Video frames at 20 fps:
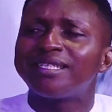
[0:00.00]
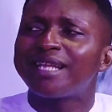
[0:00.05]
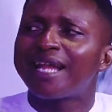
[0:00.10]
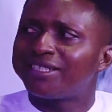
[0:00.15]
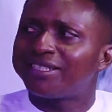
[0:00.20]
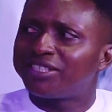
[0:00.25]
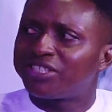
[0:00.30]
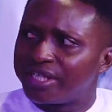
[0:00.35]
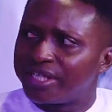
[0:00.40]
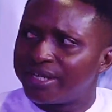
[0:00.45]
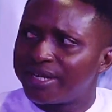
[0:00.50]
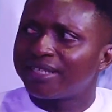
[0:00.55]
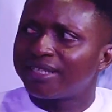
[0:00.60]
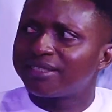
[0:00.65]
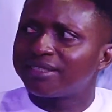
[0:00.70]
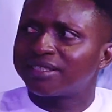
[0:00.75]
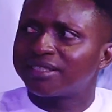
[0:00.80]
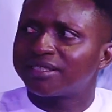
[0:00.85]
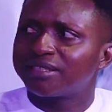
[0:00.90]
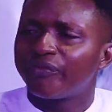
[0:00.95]

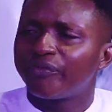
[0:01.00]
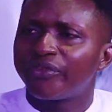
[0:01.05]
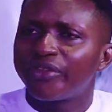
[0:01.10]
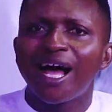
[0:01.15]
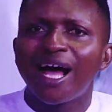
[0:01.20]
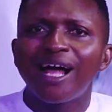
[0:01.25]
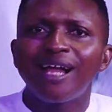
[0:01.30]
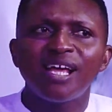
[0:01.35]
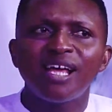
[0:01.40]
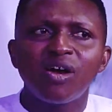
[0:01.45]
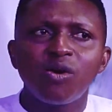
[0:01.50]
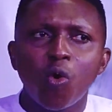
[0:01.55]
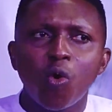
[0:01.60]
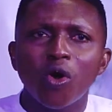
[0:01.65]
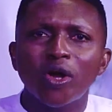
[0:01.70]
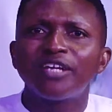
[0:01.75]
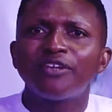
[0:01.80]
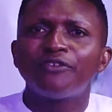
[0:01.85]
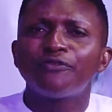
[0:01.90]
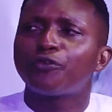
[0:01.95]
Nigerians? Are they
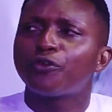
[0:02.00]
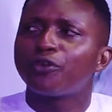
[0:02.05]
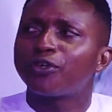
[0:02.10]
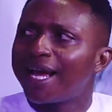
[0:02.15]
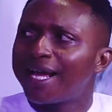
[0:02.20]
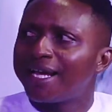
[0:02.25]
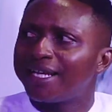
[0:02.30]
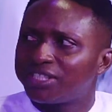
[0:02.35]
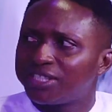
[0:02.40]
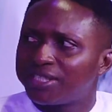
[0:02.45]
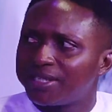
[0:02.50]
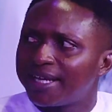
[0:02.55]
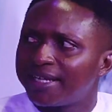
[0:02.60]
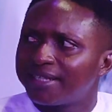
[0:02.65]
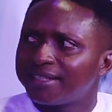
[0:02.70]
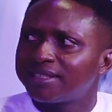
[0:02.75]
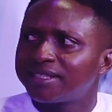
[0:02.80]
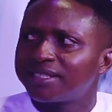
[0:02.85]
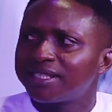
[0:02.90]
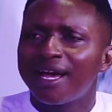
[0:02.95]
working for
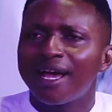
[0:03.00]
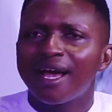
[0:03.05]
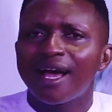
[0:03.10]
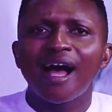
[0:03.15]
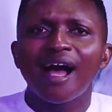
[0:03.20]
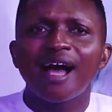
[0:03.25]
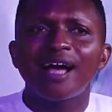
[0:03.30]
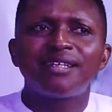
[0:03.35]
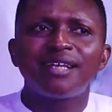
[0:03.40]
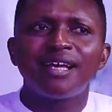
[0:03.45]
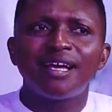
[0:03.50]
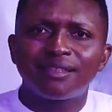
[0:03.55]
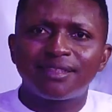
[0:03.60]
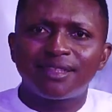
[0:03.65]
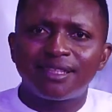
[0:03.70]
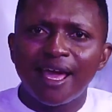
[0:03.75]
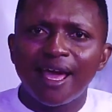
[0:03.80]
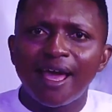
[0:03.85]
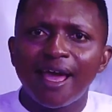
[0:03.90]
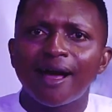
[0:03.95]
Nigerians? Are they
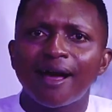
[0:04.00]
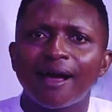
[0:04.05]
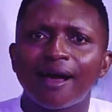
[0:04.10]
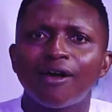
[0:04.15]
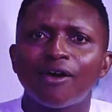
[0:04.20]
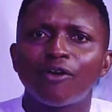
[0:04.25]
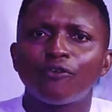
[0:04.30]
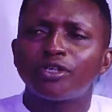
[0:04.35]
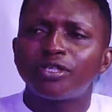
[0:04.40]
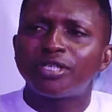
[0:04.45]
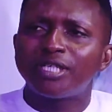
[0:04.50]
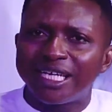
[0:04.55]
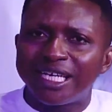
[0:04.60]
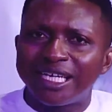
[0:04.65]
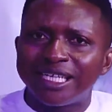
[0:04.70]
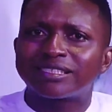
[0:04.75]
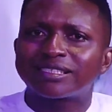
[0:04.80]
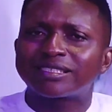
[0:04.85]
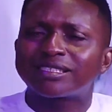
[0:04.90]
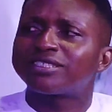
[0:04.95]
there for the
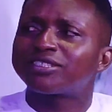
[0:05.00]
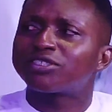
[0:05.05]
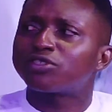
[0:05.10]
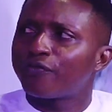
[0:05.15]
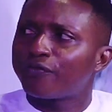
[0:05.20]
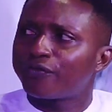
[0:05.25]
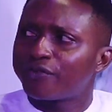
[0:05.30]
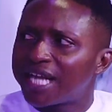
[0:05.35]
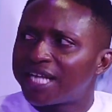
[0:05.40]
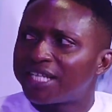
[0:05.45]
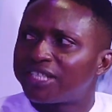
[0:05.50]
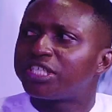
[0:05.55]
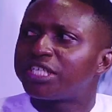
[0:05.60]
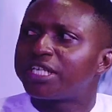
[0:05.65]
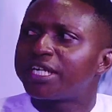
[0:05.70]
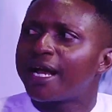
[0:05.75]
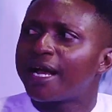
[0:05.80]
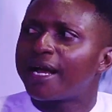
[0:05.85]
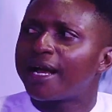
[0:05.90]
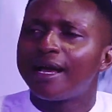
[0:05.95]
interest of
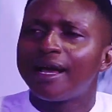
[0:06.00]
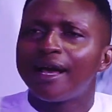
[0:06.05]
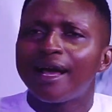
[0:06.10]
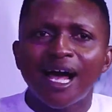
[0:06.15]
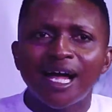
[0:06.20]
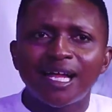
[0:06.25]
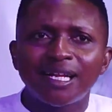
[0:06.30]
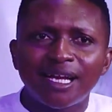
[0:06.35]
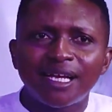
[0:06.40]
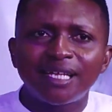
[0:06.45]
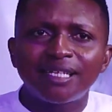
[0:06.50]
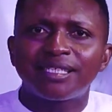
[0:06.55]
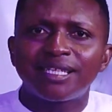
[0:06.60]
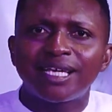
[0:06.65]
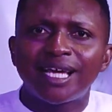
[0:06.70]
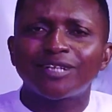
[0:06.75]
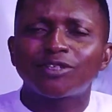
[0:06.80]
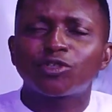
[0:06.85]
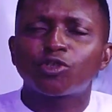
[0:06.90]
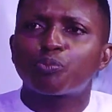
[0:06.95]
Nigeria? Are they
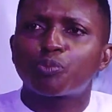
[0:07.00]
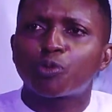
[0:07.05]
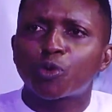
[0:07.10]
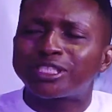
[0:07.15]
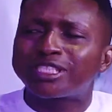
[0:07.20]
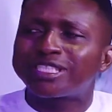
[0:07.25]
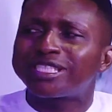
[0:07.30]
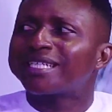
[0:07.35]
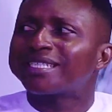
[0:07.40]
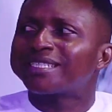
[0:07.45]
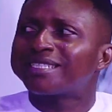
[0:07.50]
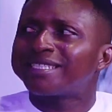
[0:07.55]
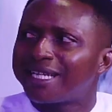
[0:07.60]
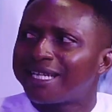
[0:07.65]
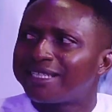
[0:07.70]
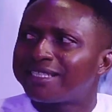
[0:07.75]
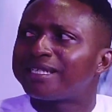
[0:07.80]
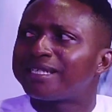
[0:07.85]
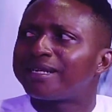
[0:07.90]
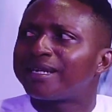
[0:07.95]
there to protect
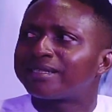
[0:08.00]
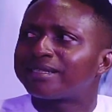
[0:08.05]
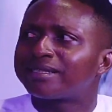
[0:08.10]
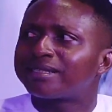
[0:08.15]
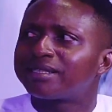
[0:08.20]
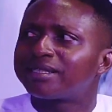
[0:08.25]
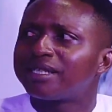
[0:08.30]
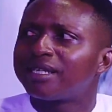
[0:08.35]
Nigerians?